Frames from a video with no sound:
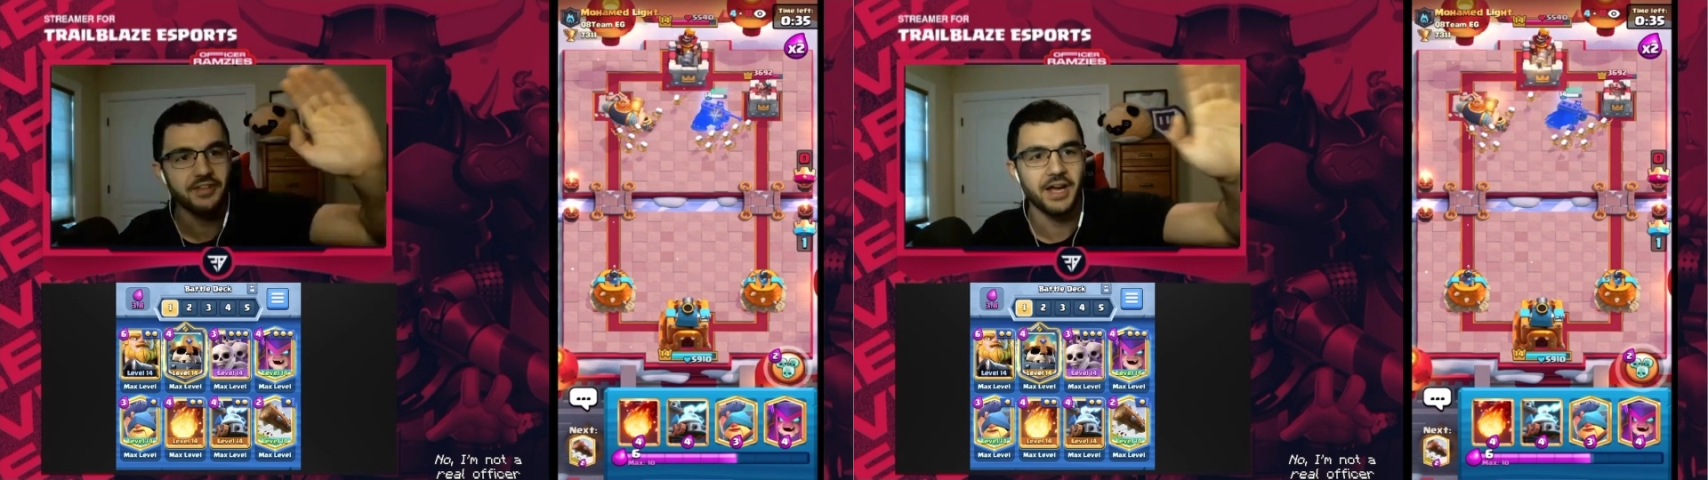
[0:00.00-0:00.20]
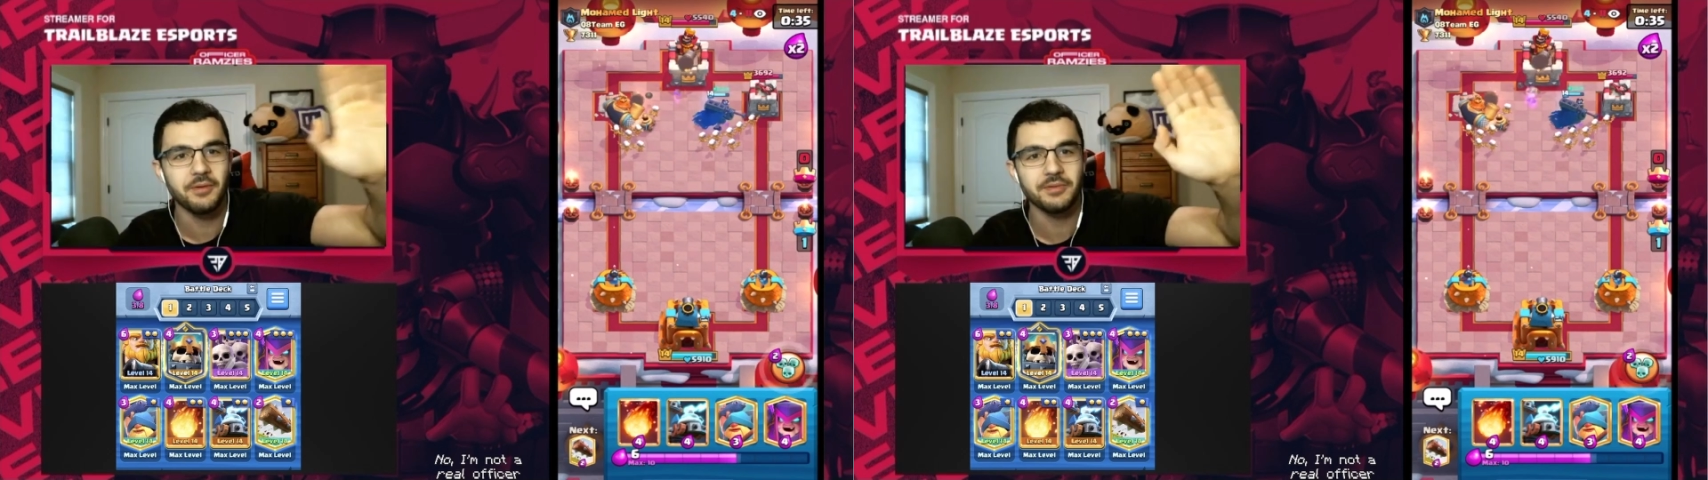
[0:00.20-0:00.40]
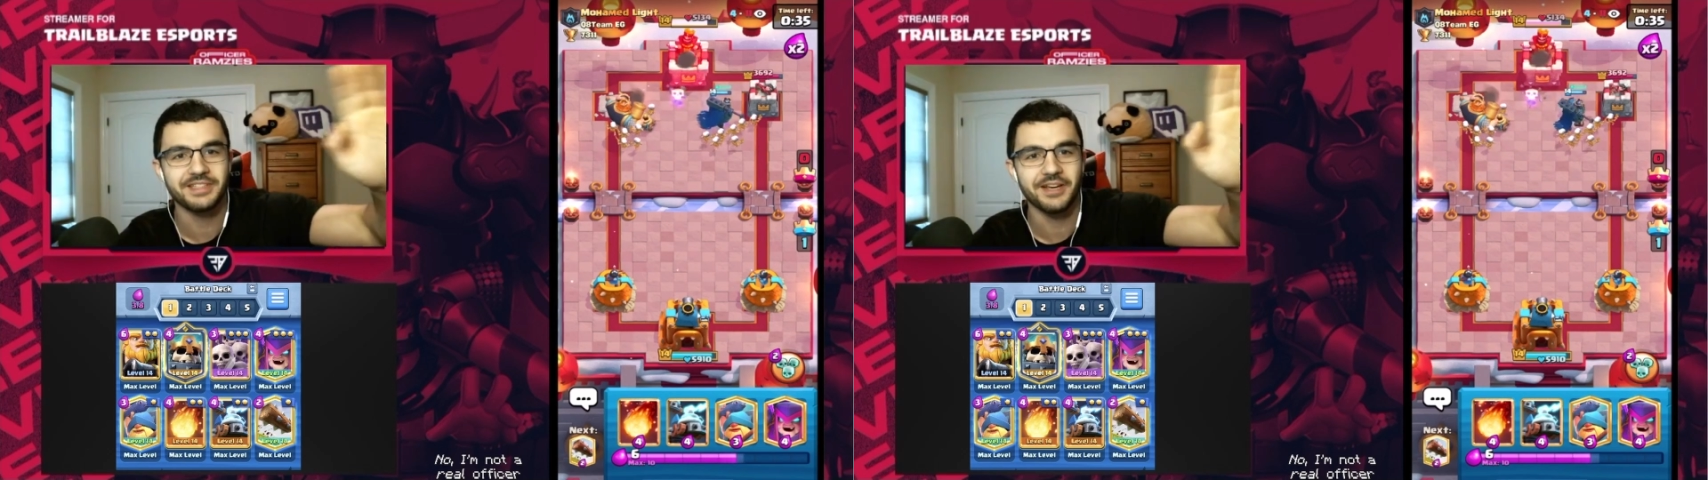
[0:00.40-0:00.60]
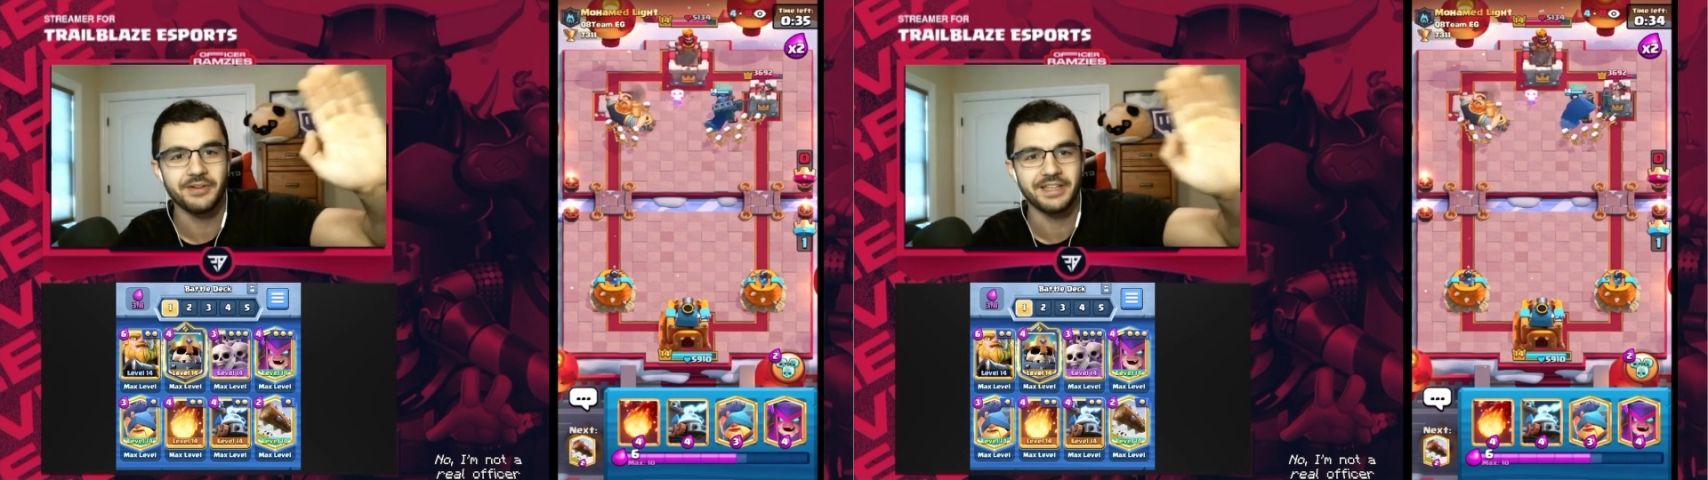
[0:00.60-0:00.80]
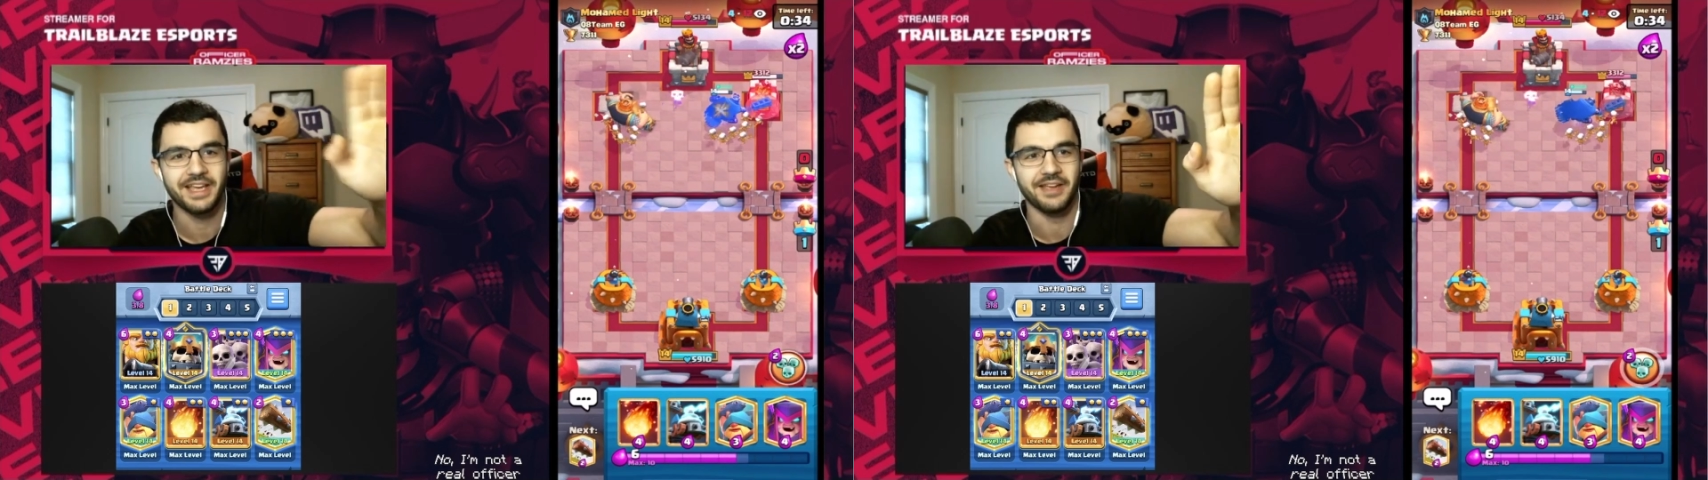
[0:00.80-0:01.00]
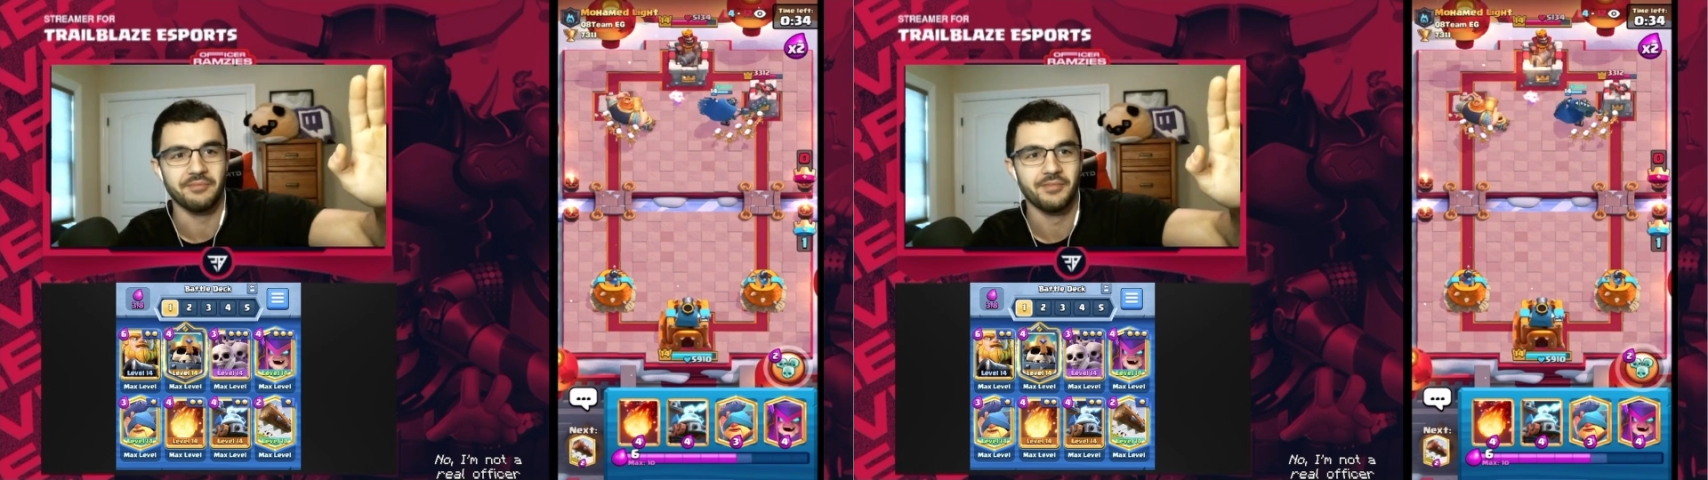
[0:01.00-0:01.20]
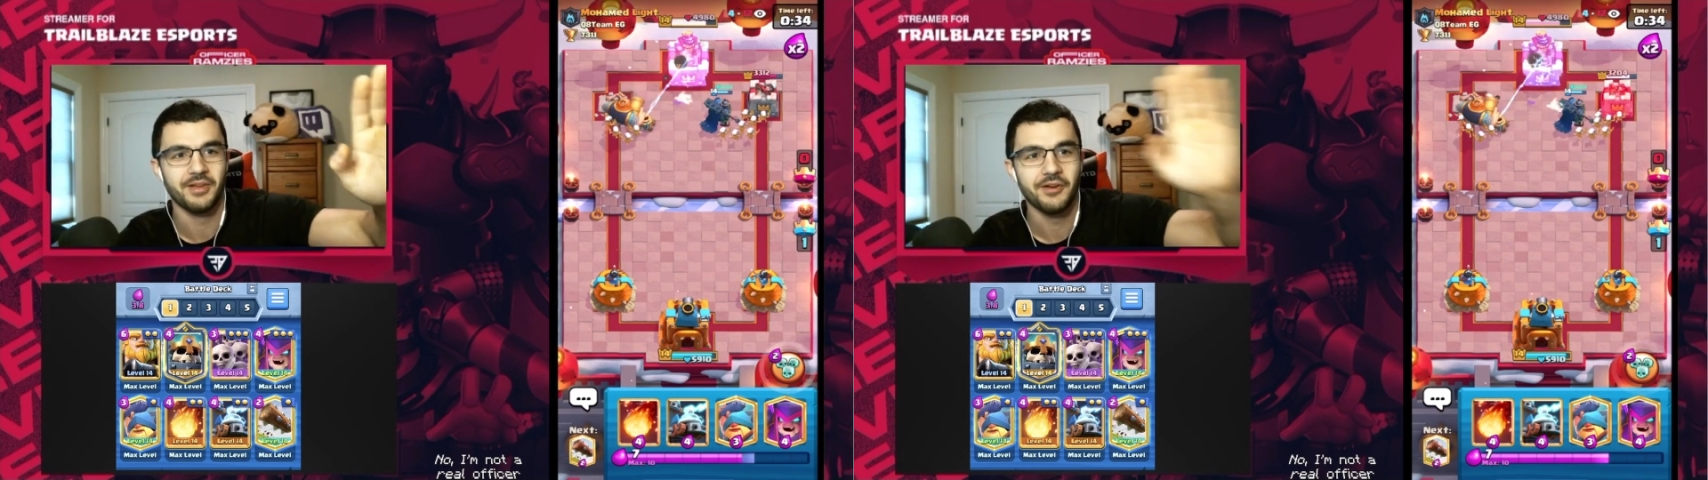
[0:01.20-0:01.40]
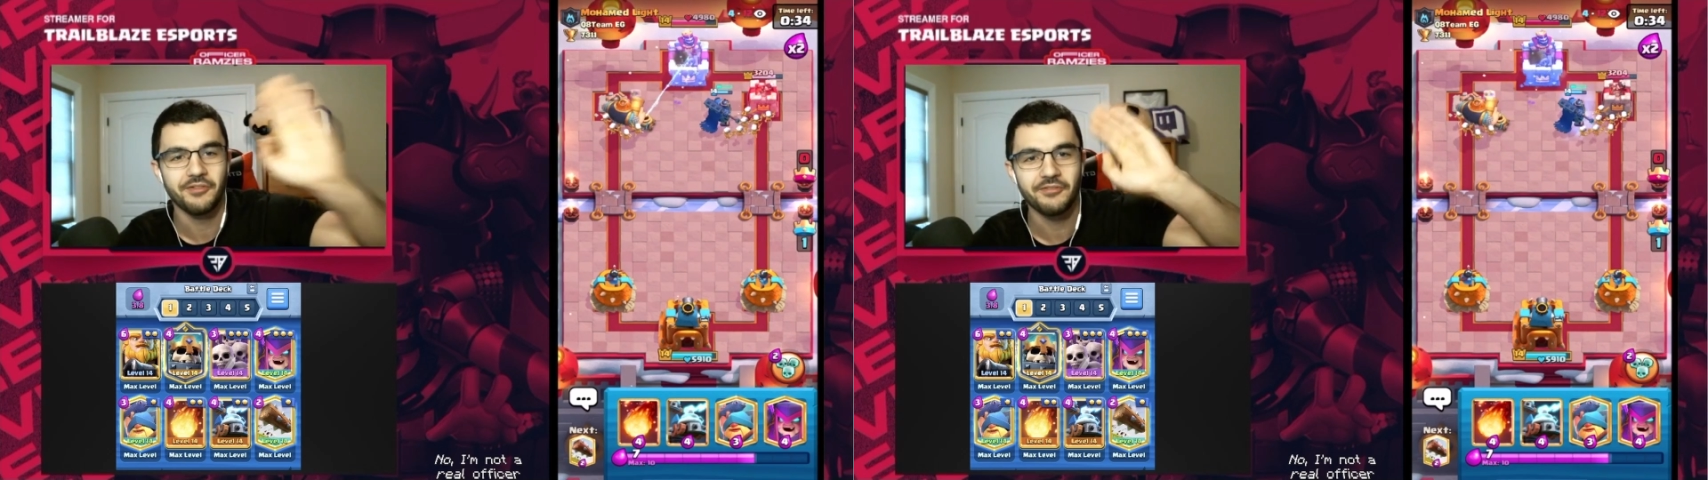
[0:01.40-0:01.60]
commentary game,
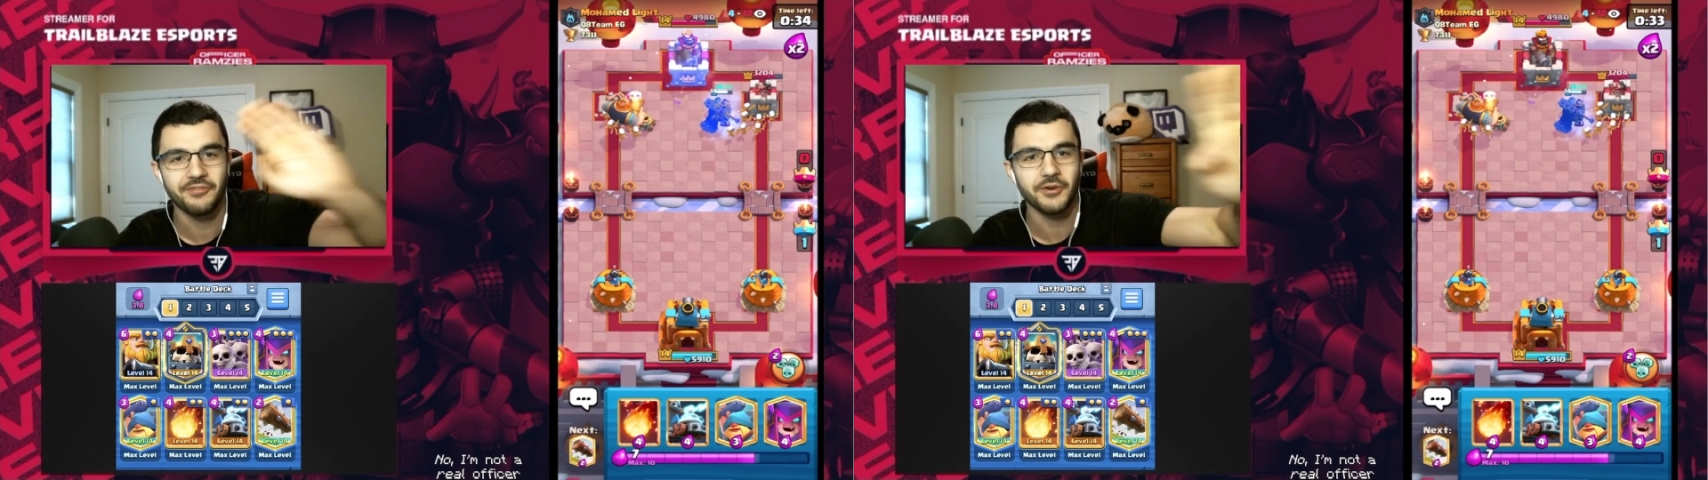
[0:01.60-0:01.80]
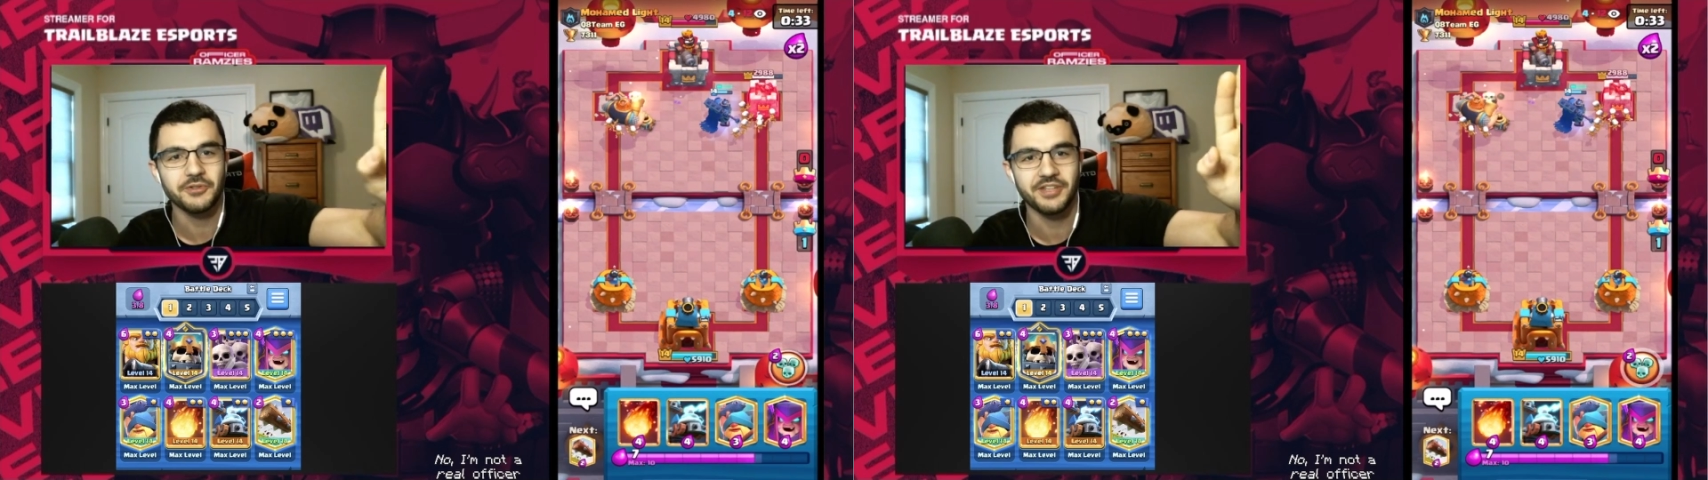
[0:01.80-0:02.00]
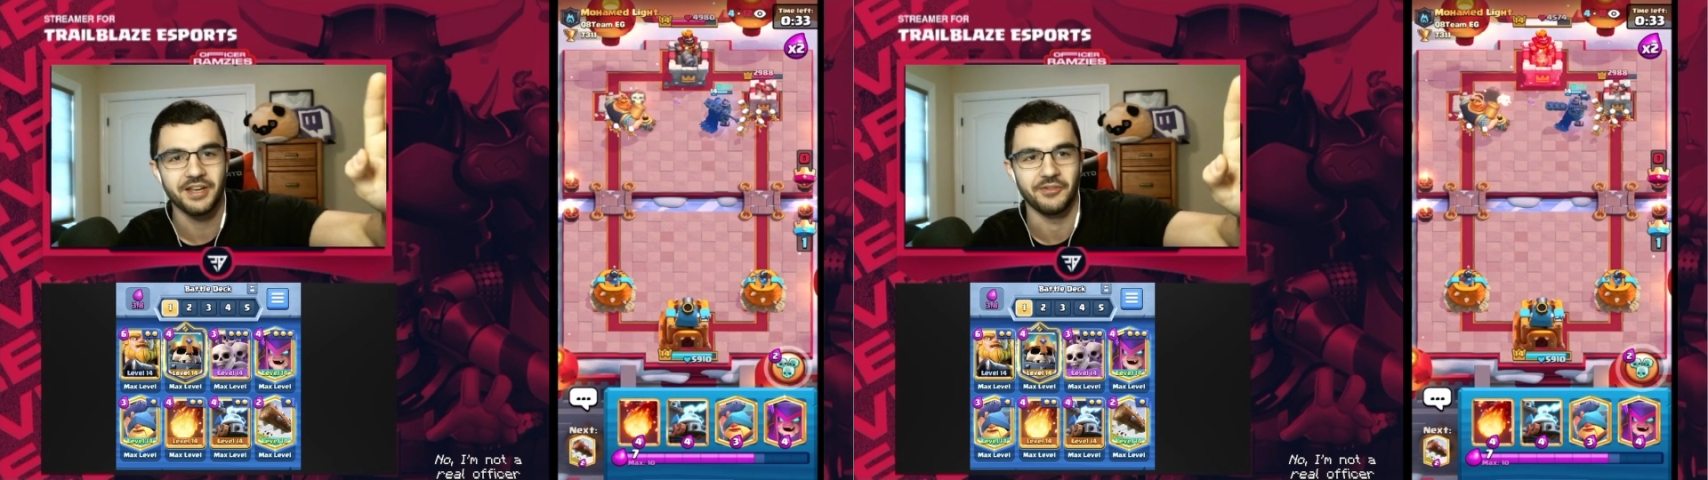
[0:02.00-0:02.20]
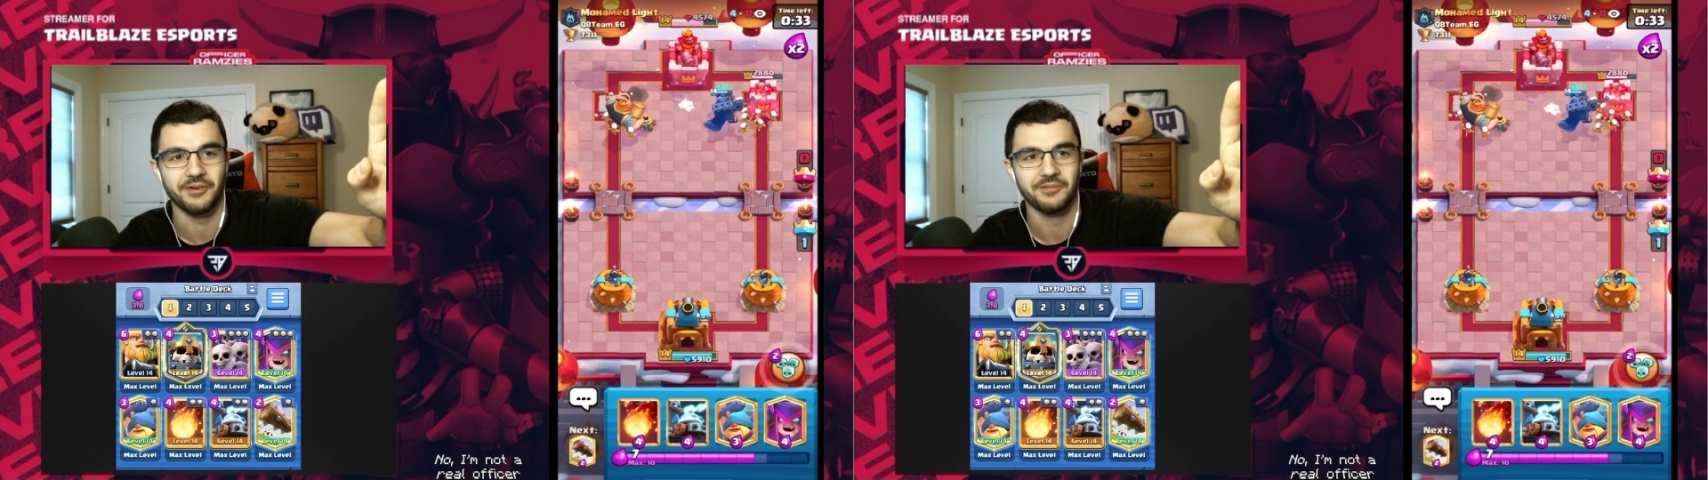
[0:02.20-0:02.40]
first ever.